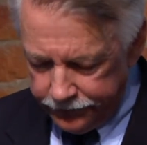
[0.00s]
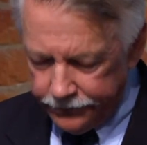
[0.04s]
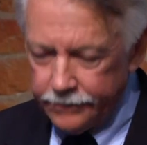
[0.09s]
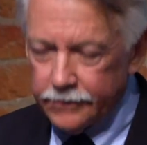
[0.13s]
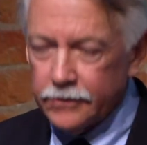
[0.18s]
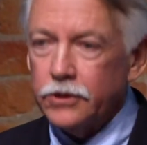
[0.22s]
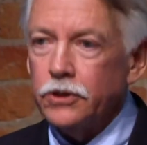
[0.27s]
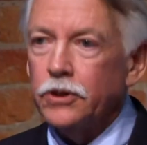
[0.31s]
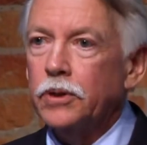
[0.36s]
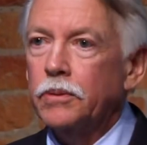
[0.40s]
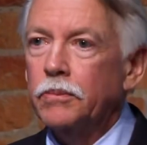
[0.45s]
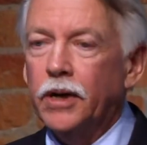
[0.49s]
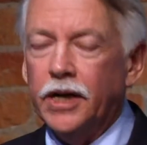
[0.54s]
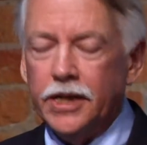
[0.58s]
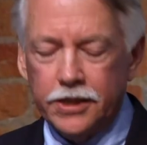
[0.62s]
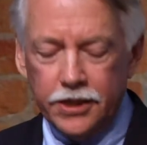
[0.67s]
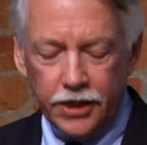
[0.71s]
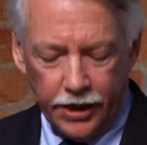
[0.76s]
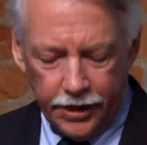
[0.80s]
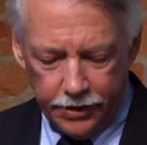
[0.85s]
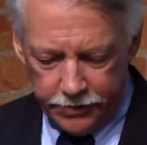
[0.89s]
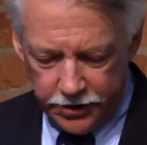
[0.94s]
During my
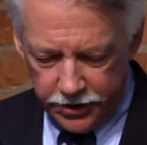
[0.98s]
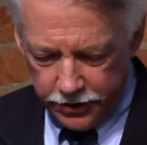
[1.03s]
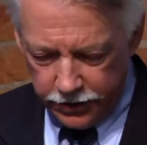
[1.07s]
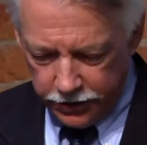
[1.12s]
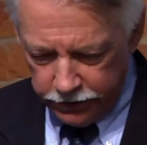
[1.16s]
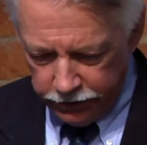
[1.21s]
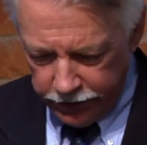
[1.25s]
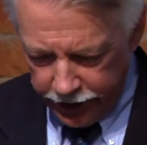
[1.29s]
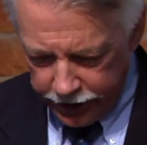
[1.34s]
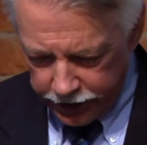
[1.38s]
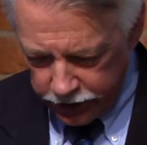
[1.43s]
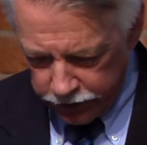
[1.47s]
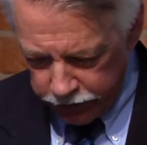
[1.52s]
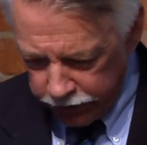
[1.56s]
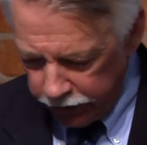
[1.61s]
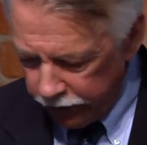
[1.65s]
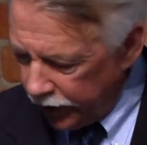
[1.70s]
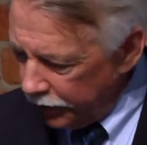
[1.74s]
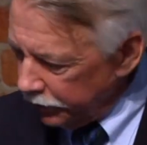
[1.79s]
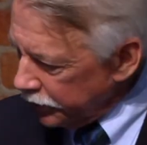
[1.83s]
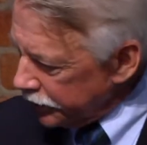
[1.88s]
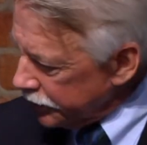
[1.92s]
time as the director,
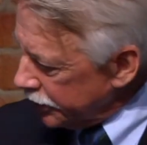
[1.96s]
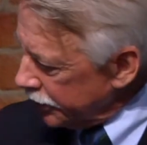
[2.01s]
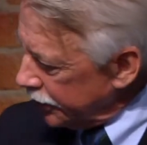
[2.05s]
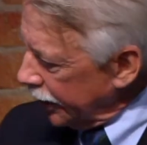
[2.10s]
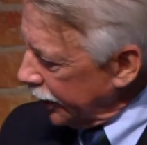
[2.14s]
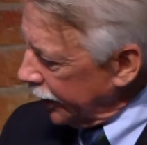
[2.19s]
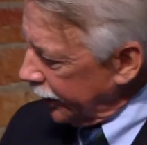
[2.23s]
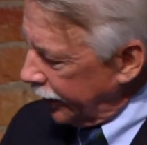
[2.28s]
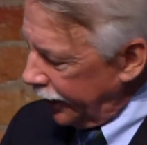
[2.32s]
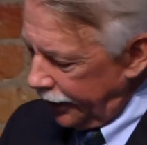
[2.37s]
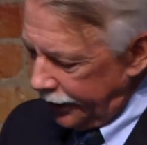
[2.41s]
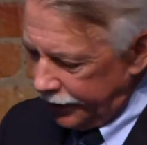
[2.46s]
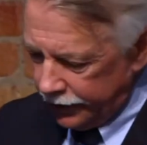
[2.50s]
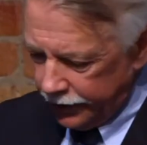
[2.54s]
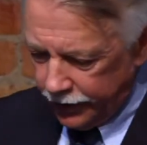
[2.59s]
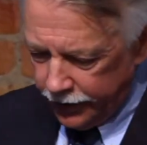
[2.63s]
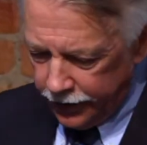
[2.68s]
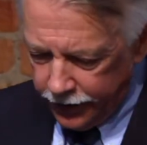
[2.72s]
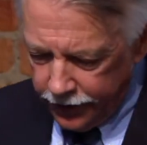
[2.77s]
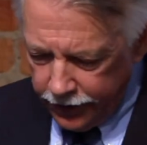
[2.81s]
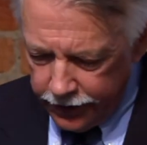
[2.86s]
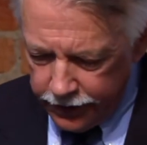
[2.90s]
we were able to dedicate
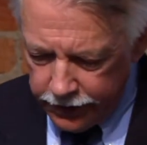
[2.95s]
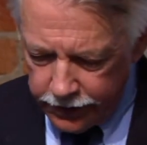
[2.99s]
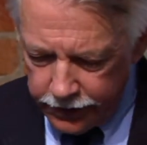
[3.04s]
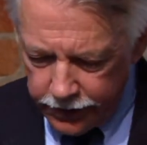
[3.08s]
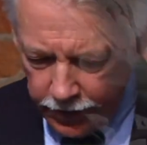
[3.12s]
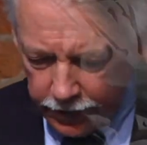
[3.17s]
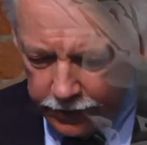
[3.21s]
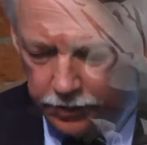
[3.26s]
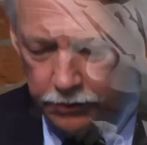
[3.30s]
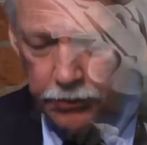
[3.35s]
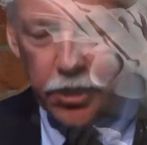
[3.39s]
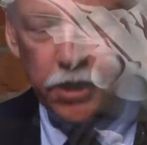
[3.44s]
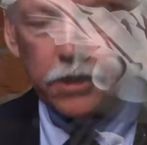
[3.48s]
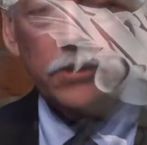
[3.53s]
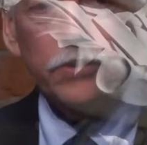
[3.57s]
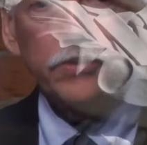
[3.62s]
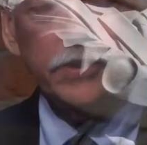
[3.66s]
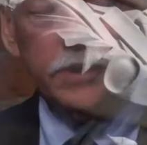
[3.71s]
the Dr. Martin